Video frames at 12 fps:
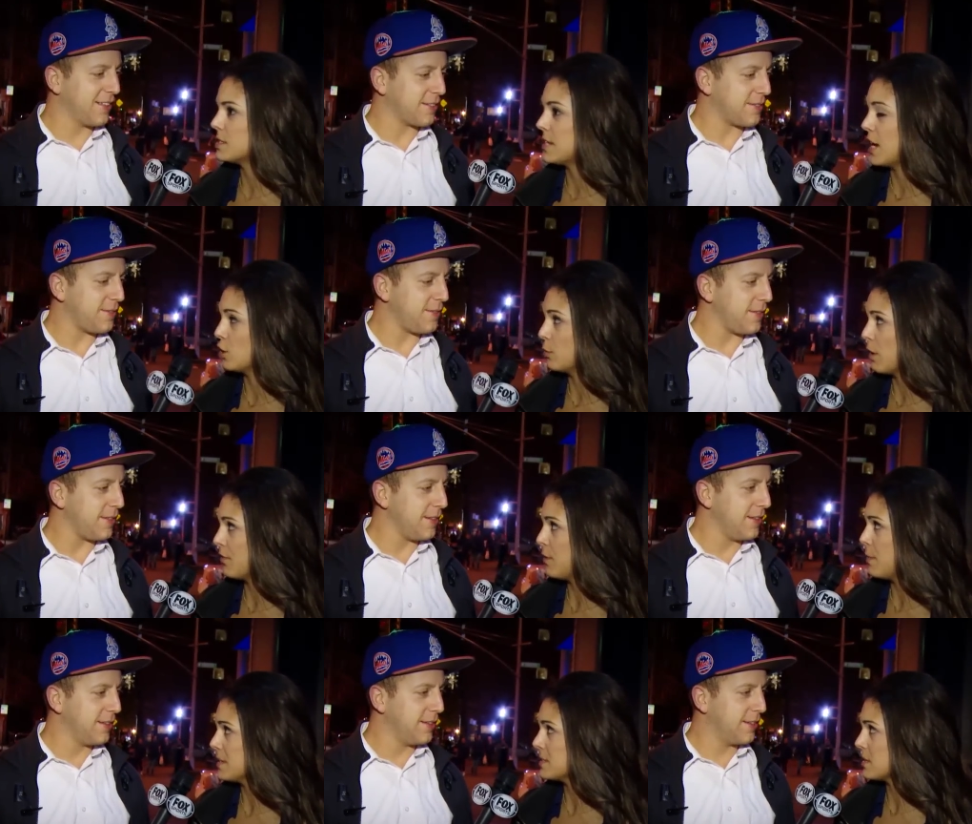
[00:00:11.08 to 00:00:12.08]
Speaker 1: Daniel Murphy
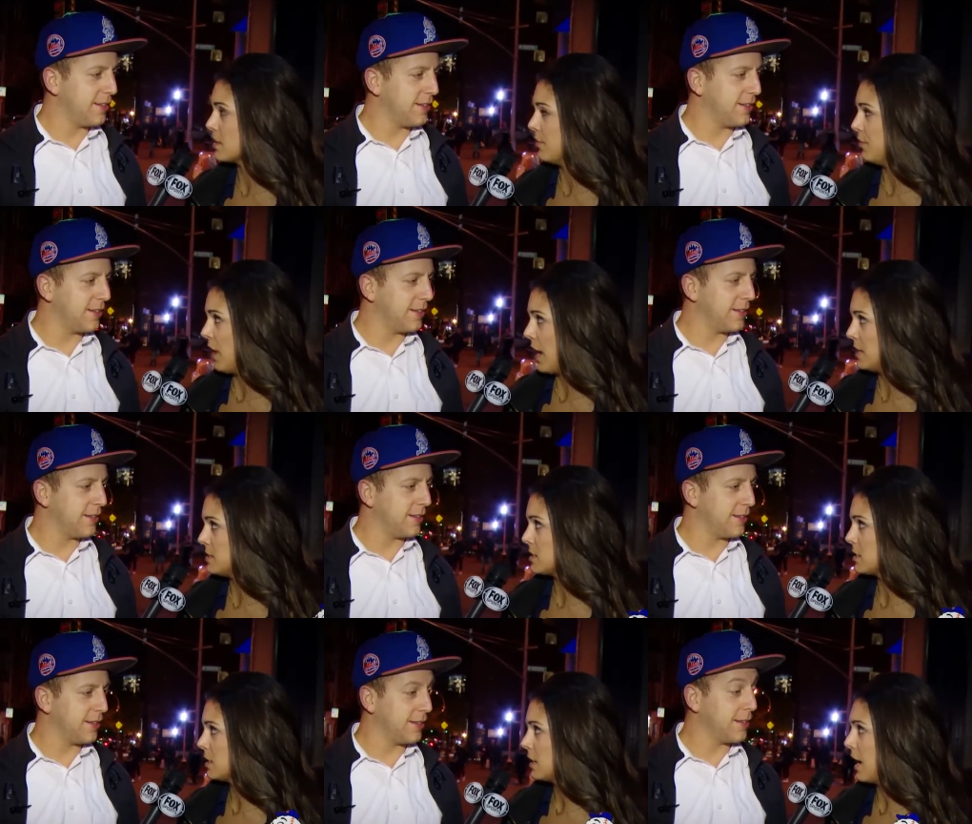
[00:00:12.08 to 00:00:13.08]
missed the
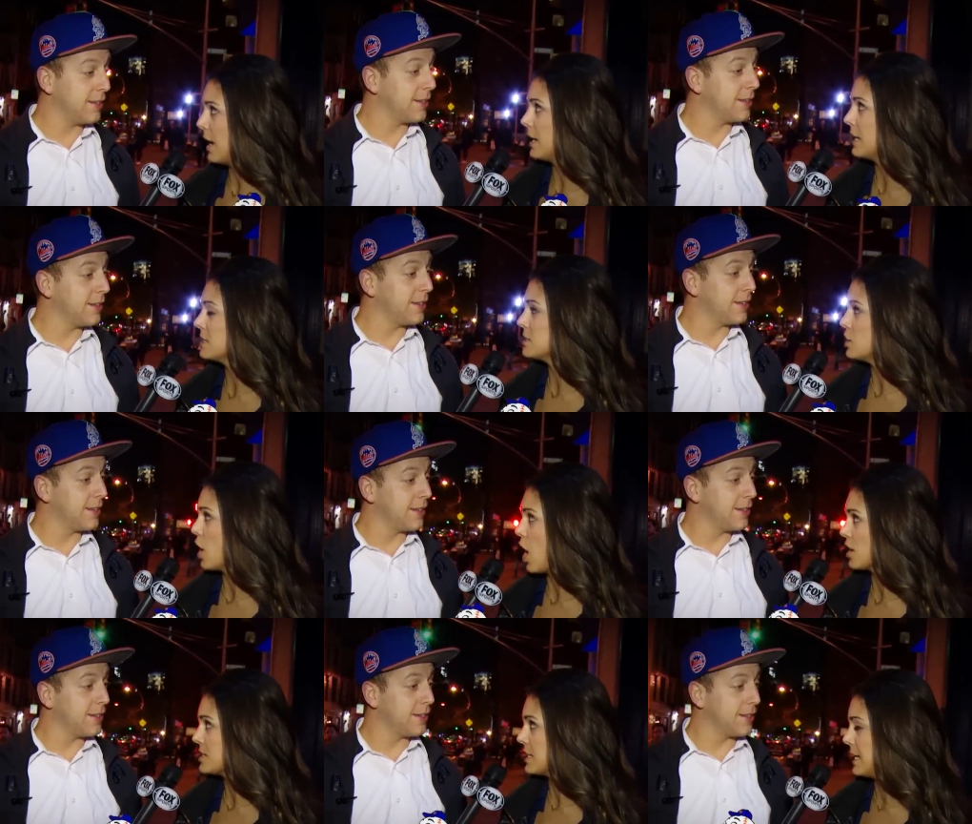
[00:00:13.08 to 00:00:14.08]
flight and is
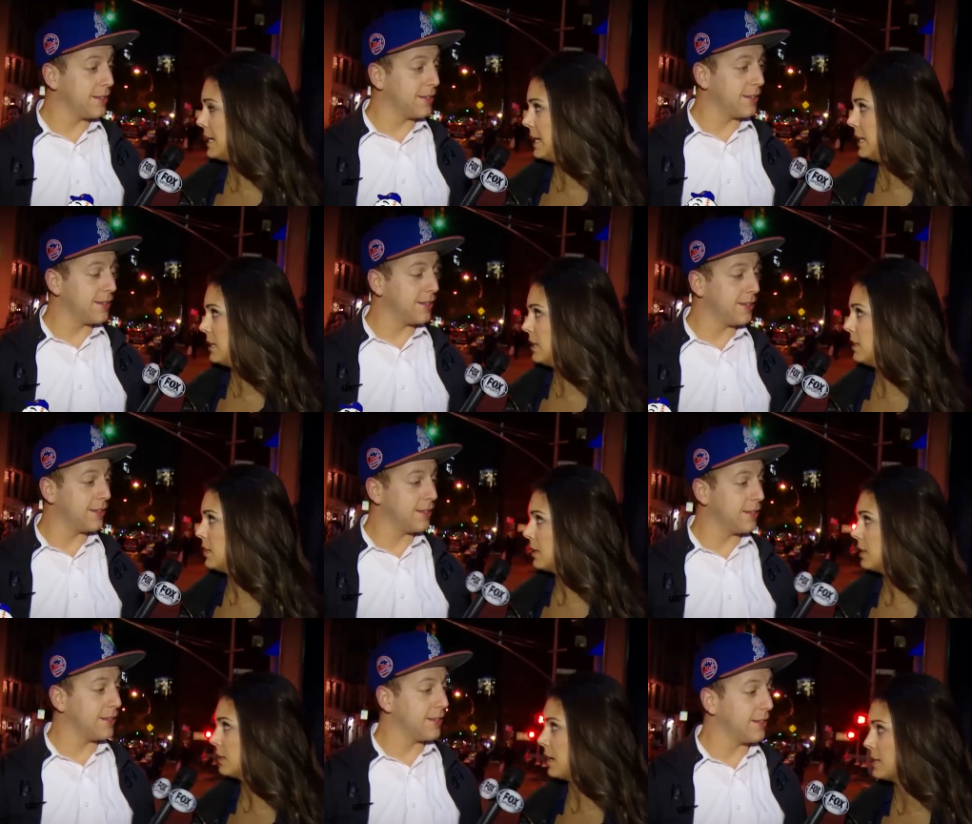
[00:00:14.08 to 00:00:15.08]
not in
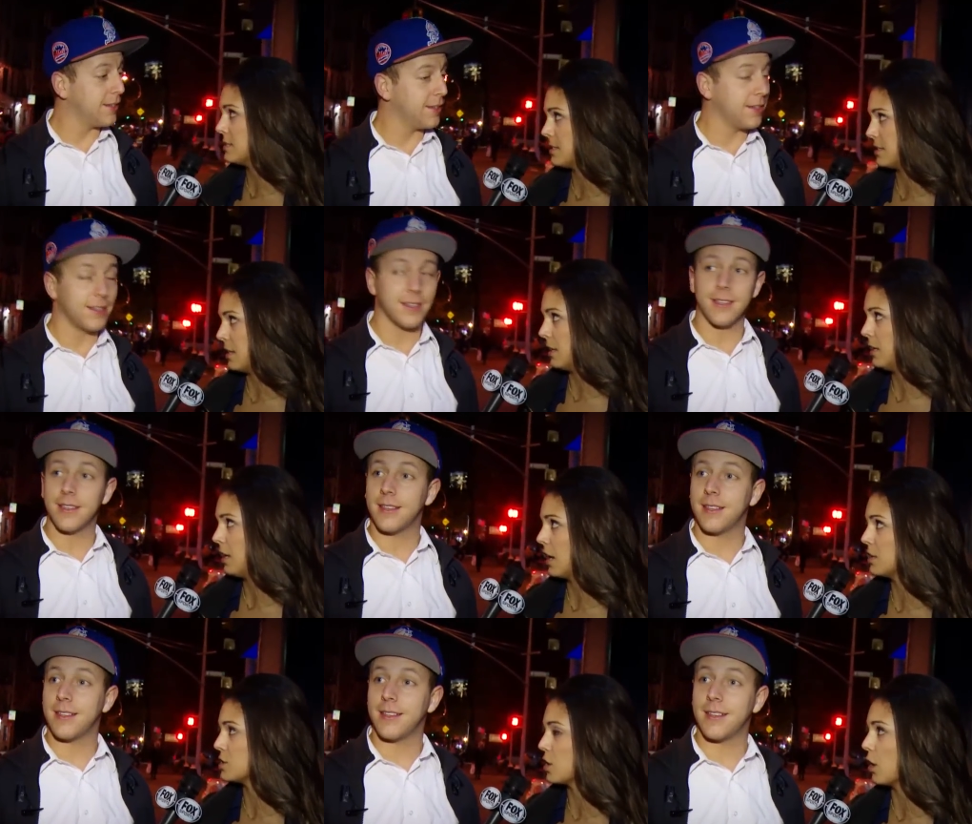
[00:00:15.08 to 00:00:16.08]
Kansas City.
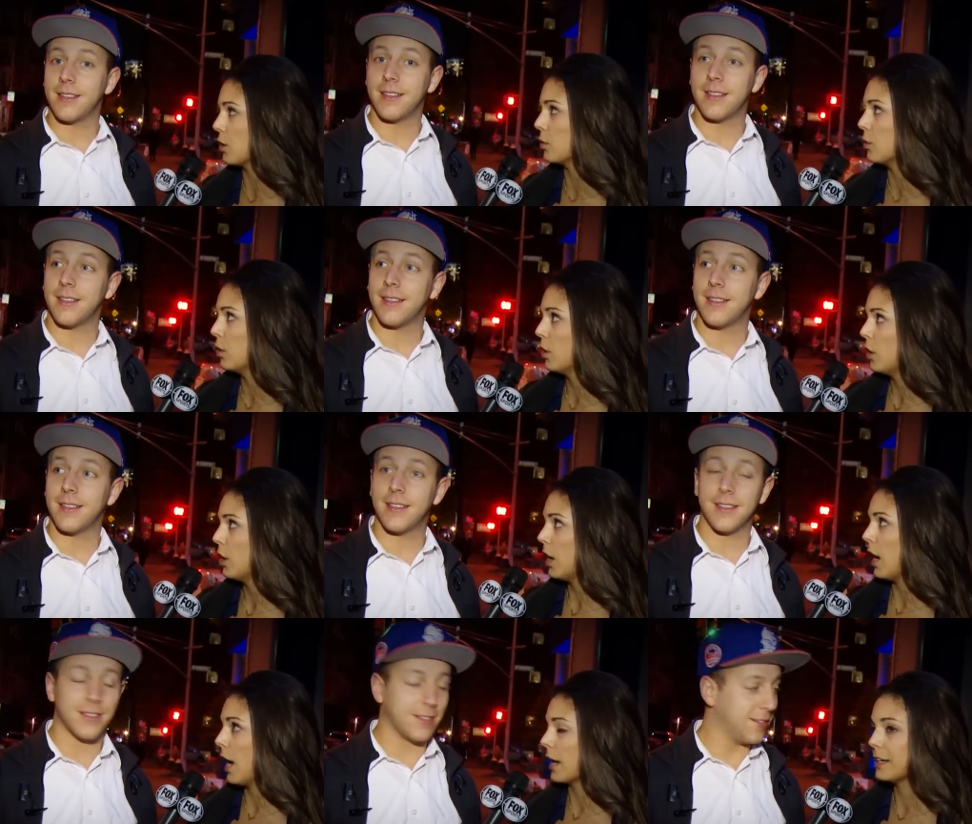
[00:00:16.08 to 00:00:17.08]
And so
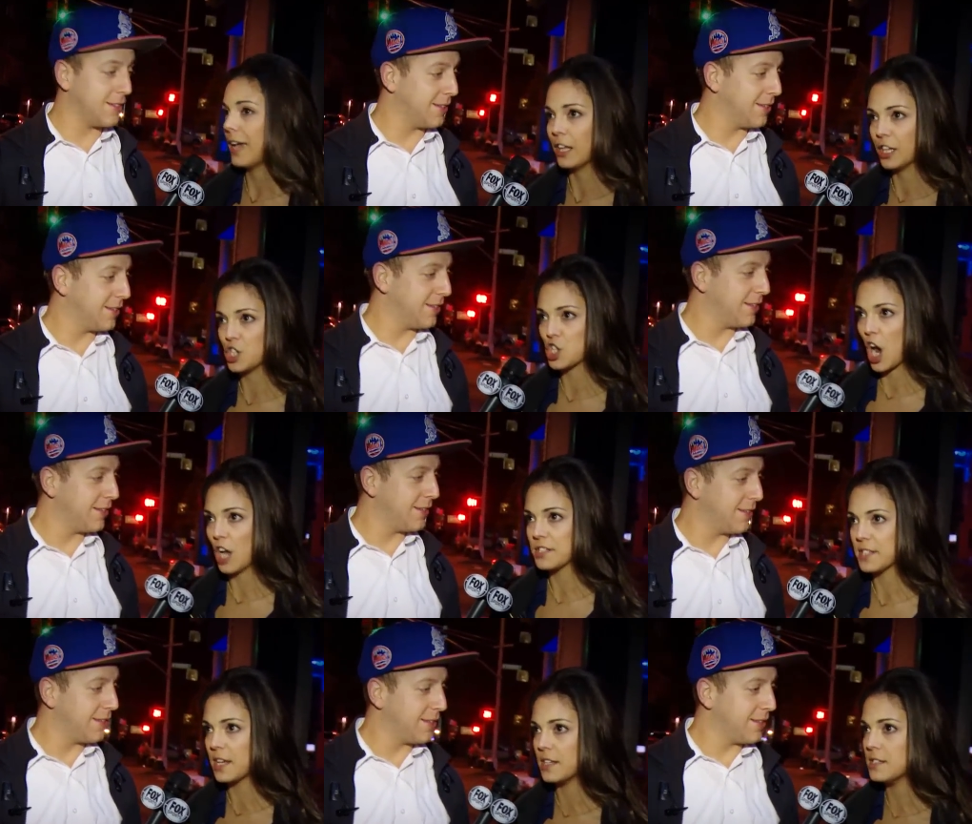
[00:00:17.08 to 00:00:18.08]
uh, Kelly
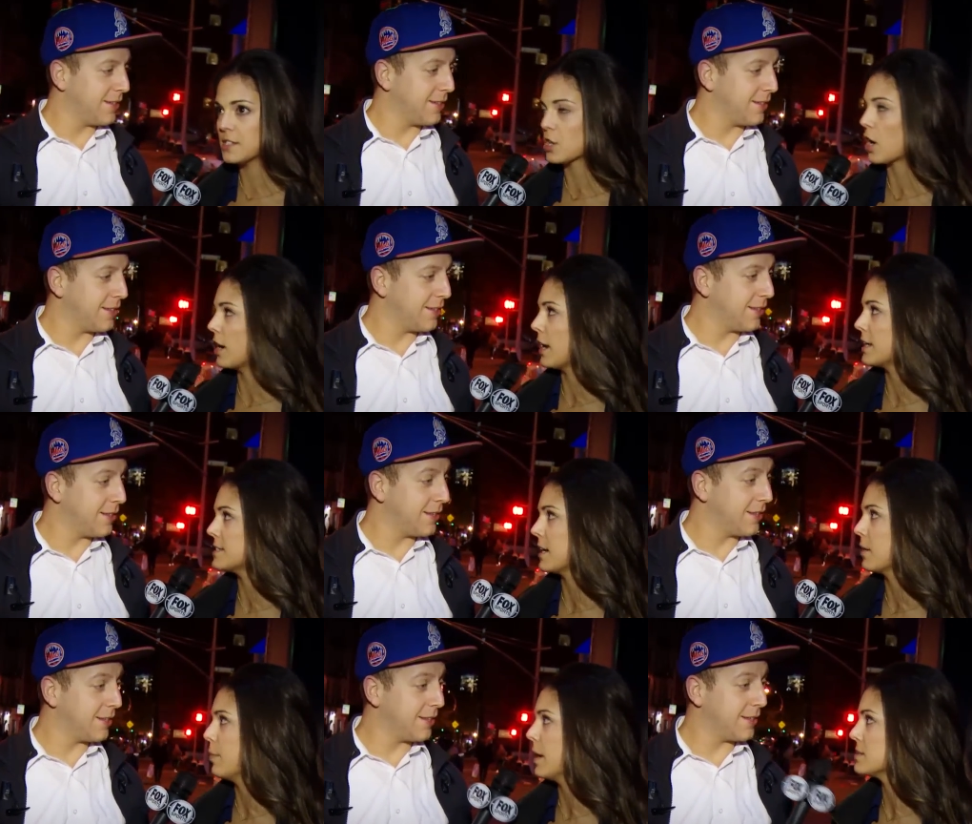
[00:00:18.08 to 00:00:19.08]
Johnson starting at
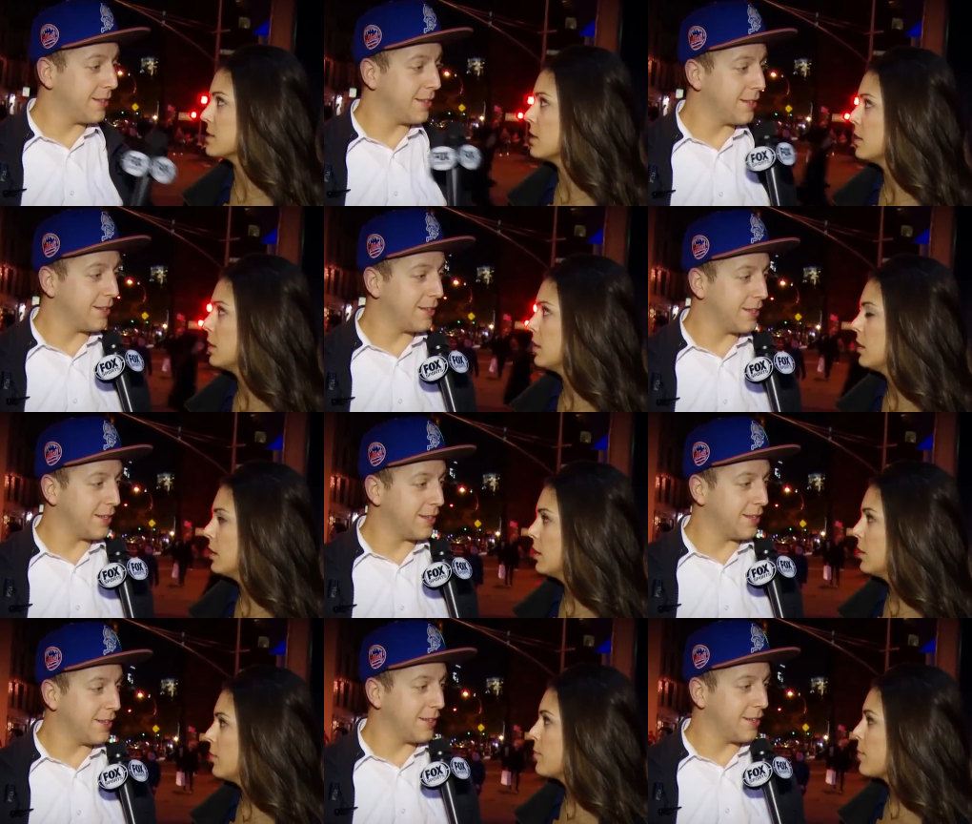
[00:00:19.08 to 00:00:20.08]
second base.
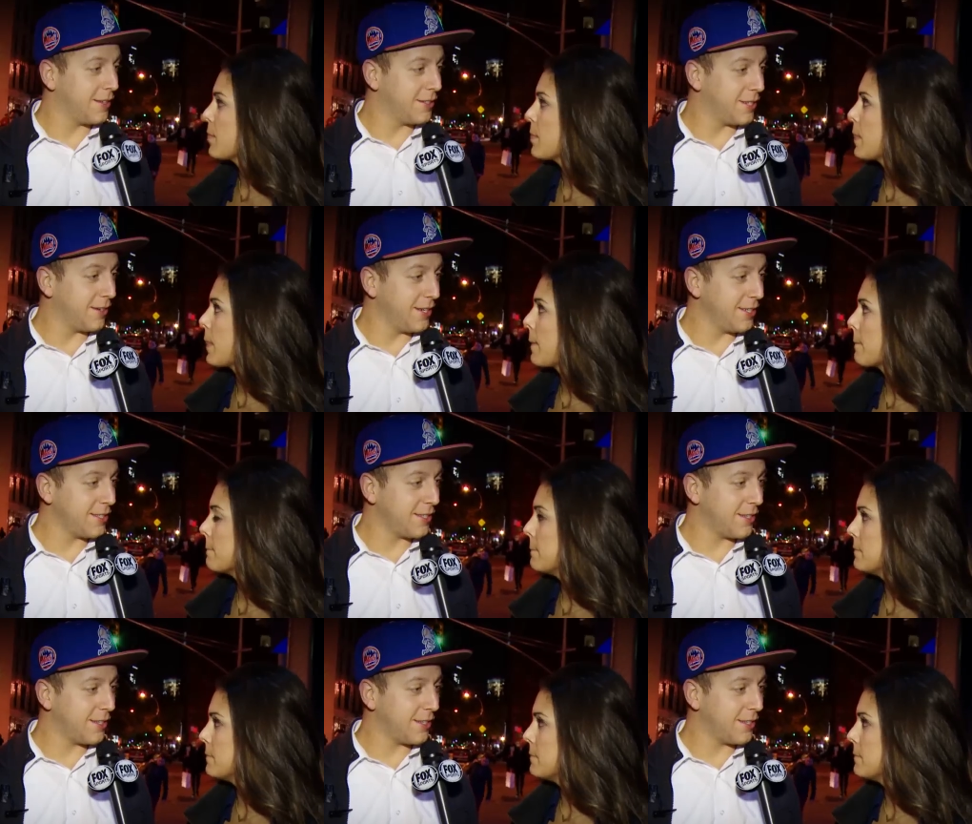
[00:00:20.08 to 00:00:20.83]
Speaker 2: You serious?